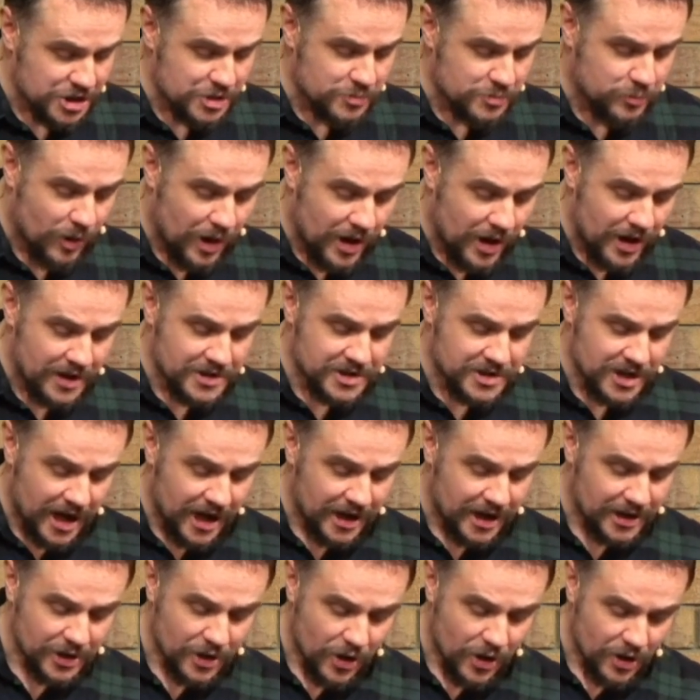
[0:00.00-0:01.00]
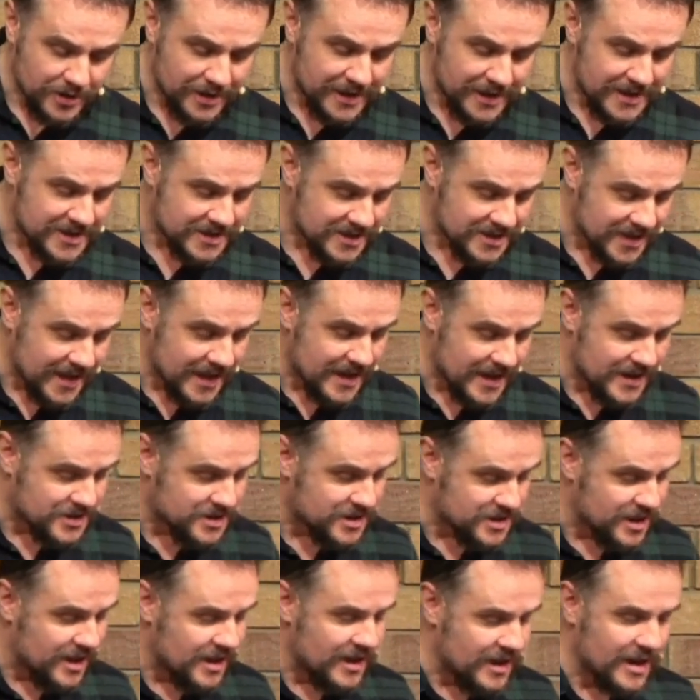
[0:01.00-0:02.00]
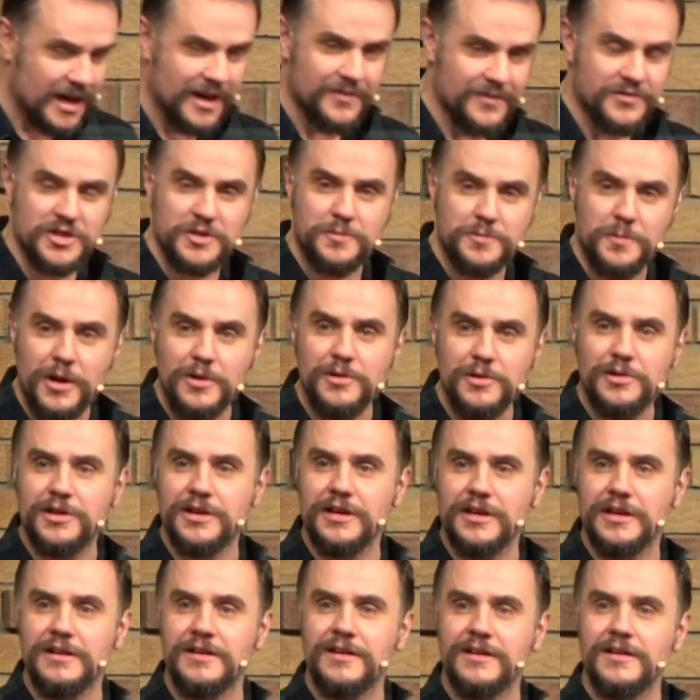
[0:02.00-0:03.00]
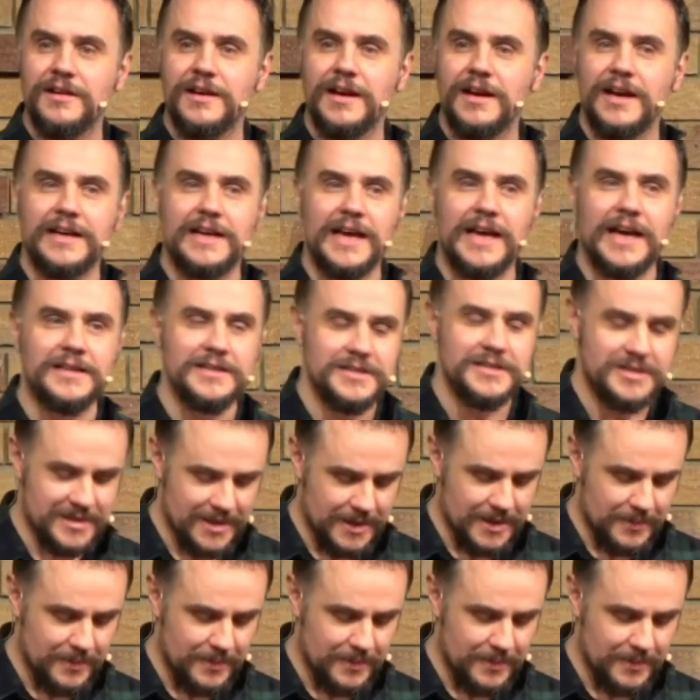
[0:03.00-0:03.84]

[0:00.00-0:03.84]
words ungodly sinners have spoken against him.